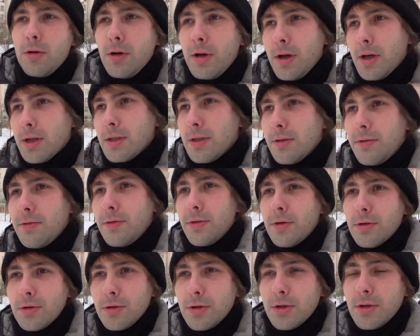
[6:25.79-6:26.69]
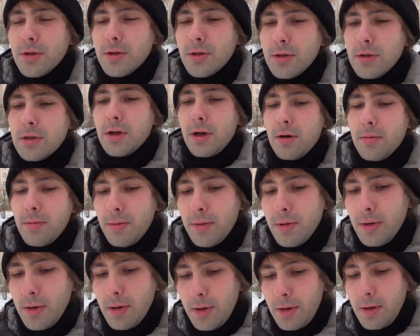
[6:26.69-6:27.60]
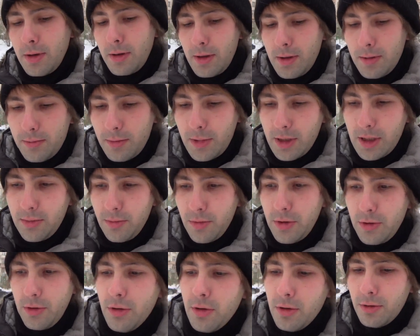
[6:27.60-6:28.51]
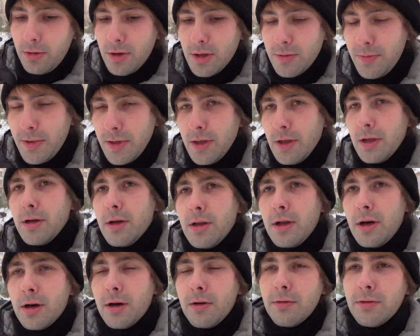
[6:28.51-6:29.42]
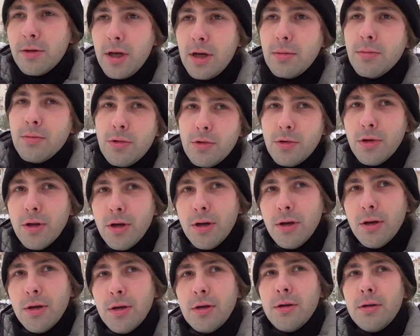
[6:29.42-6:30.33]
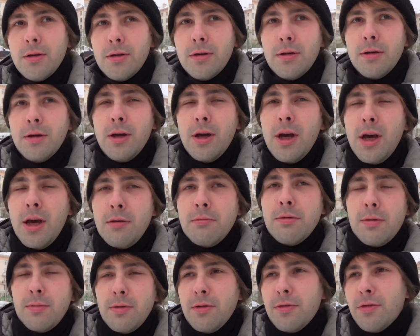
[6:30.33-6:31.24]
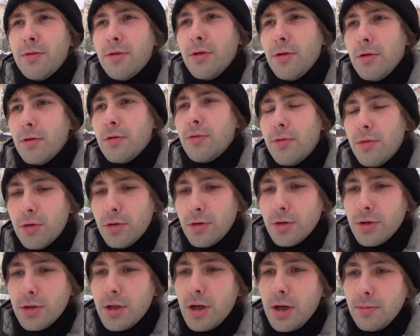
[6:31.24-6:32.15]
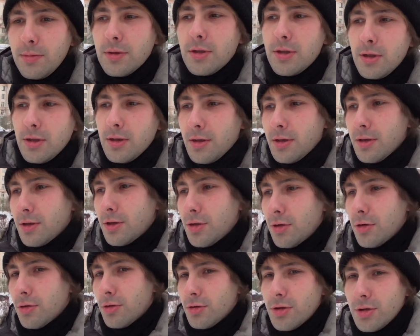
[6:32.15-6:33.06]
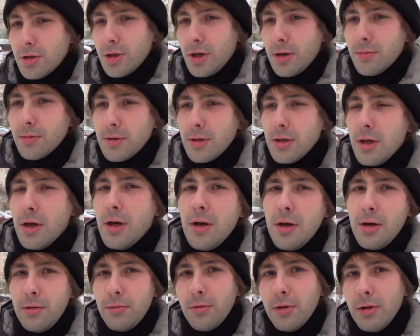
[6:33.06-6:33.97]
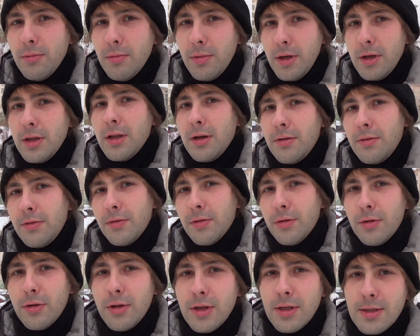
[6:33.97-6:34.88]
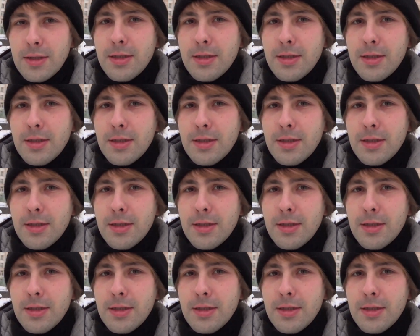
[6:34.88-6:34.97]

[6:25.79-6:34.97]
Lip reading: as the first stop. But I'm not going to spend a lot of time today. Maybe 3 or 4 stops, short stops, will be enough for this